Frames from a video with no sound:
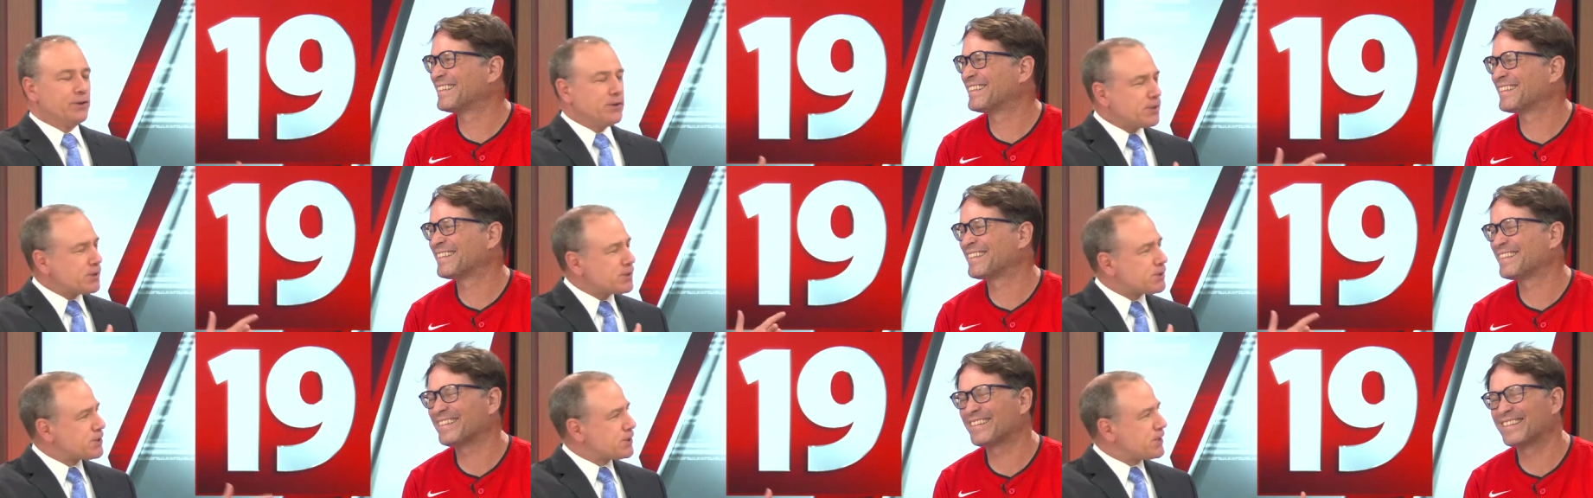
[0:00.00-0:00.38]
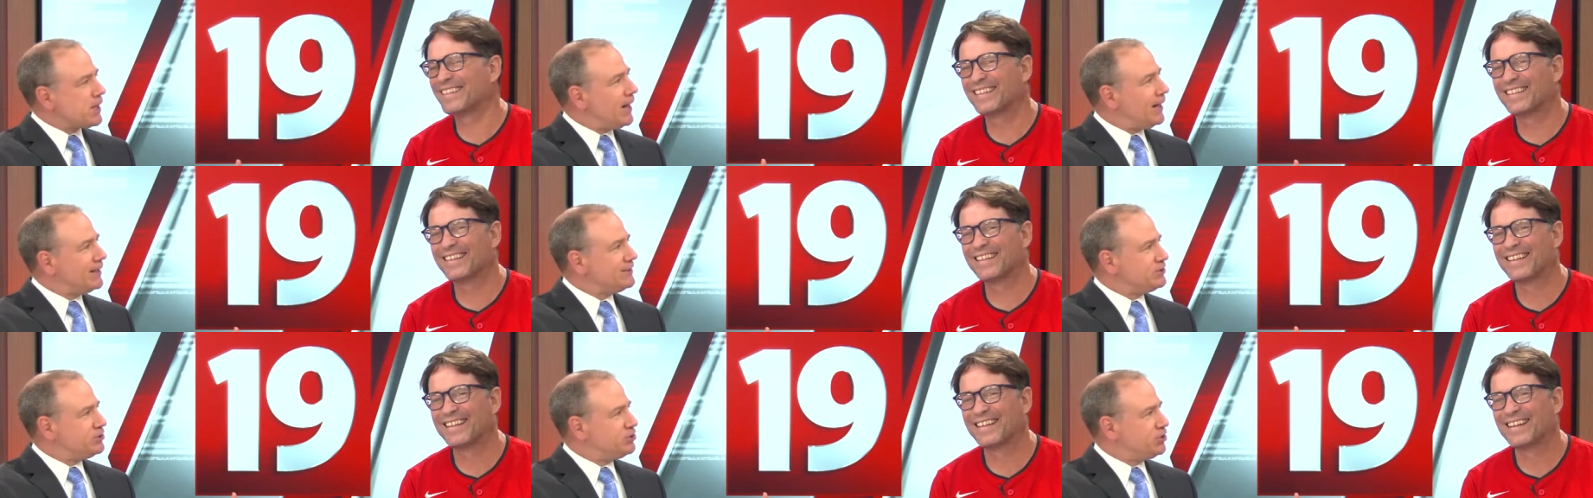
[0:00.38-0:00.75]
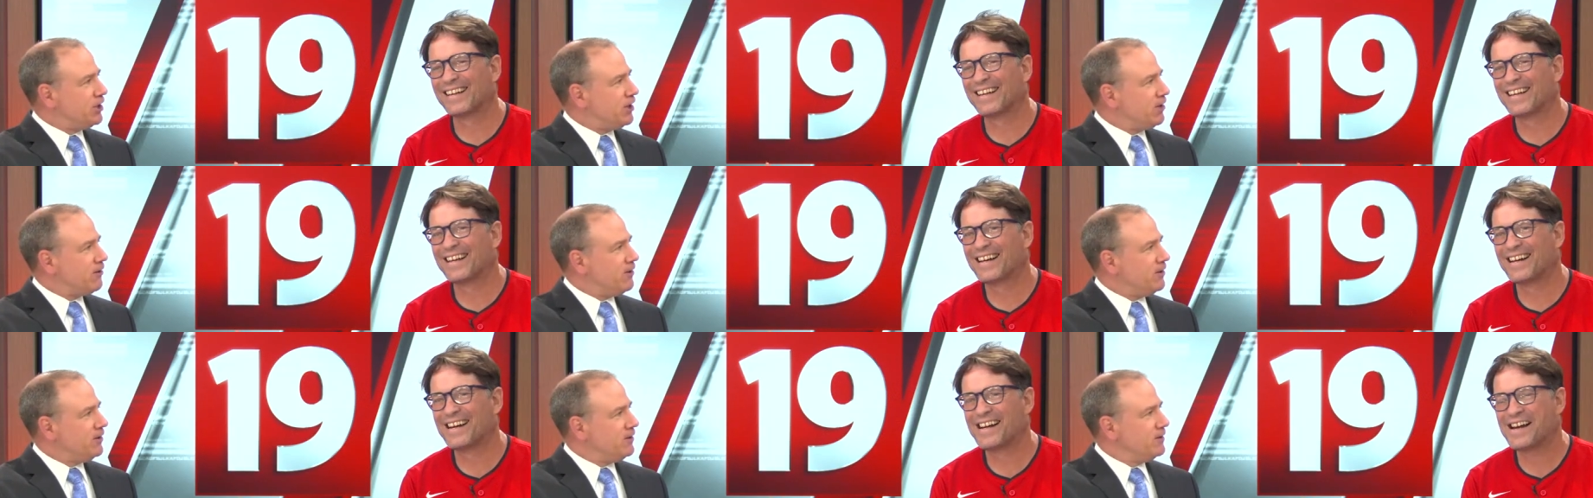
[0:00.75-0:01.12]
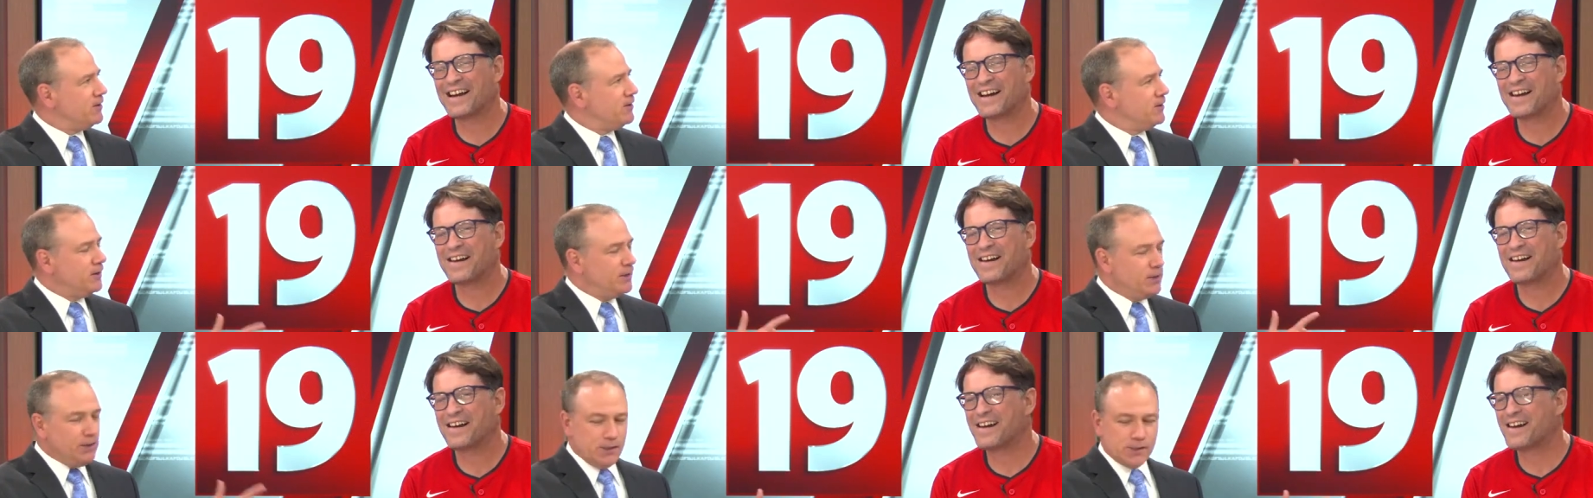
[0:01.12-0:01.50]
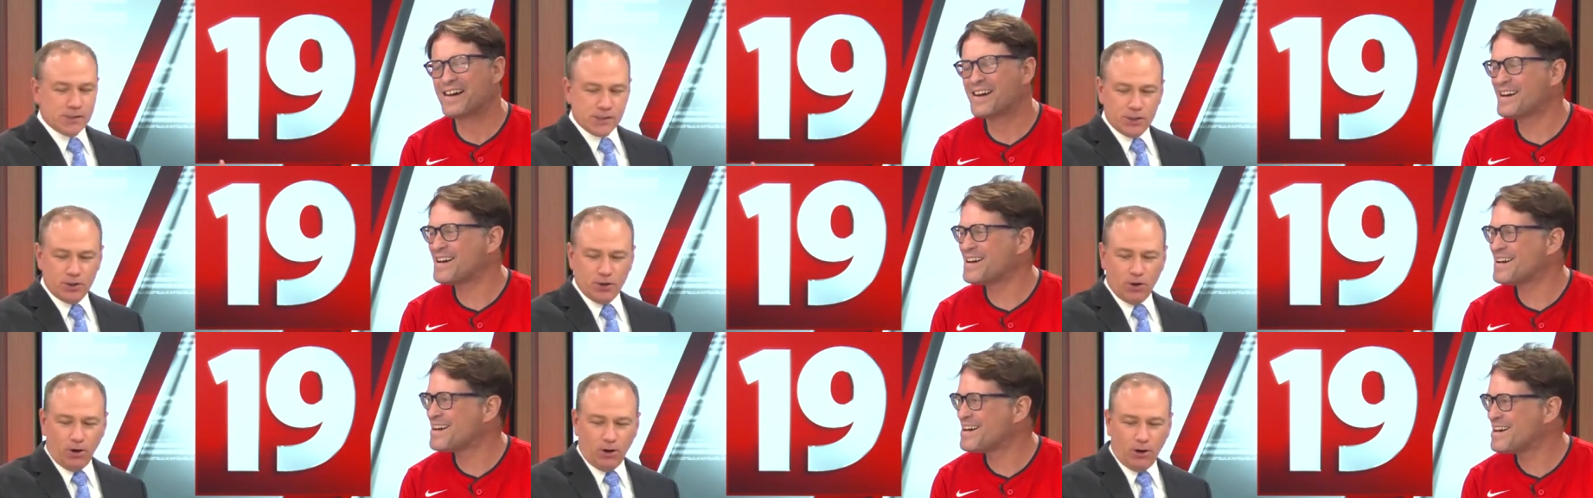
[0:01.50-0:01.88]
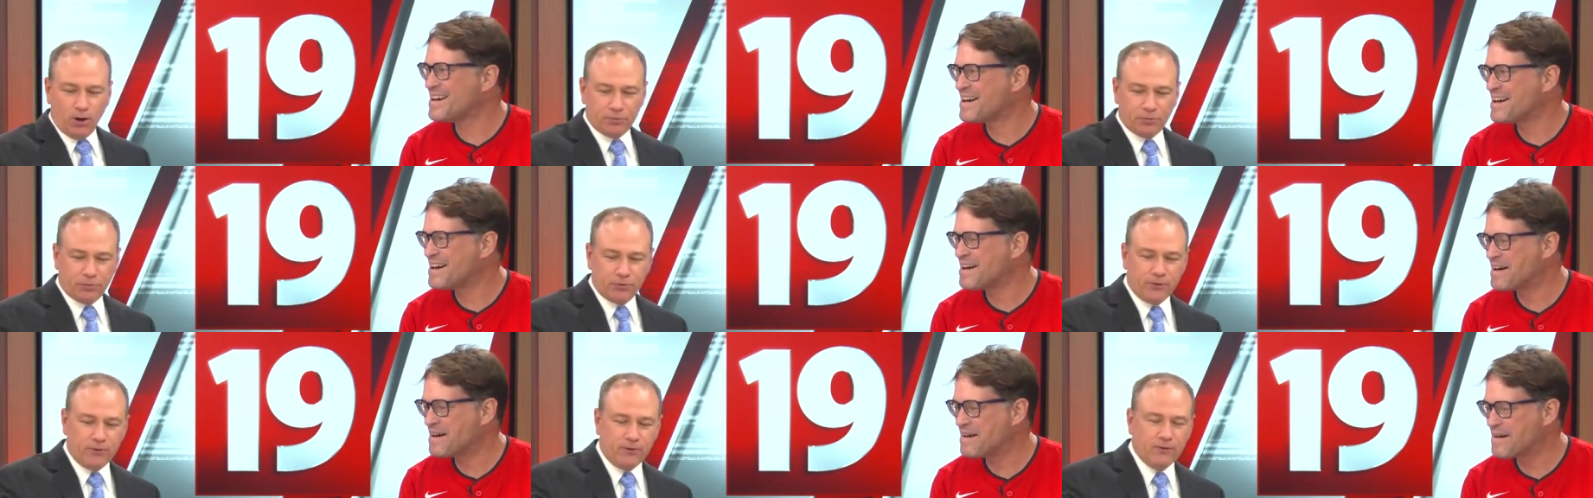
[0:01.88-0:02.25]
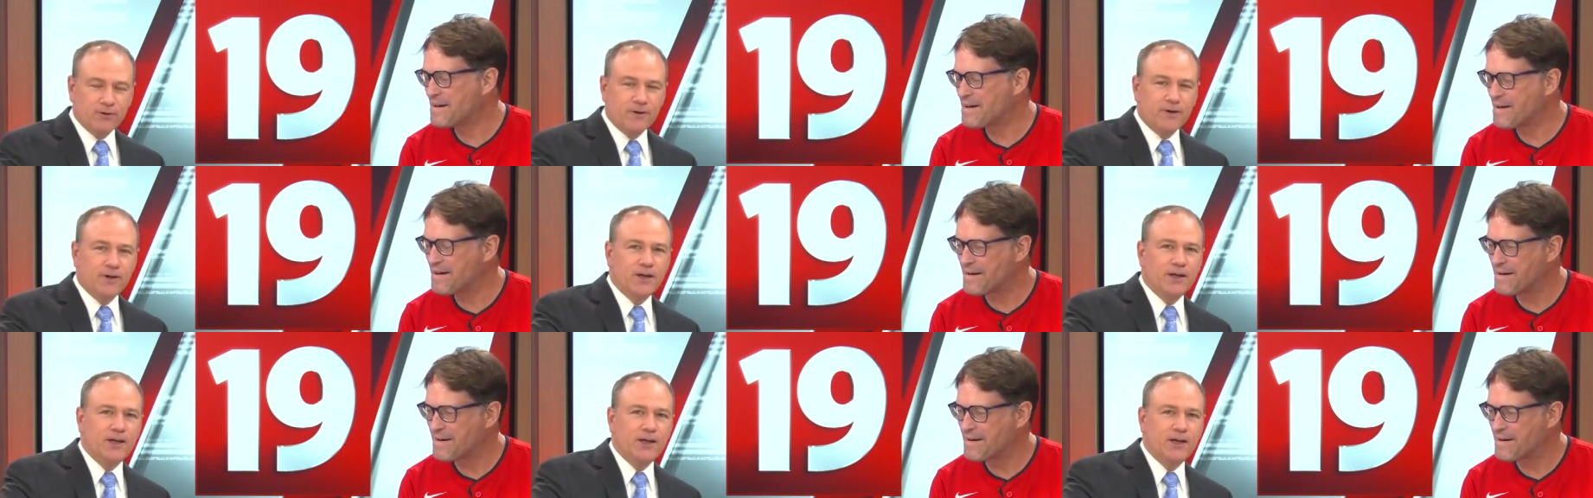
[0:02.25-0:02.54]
Speaker 1: This is Scott Jarrett. He is an author.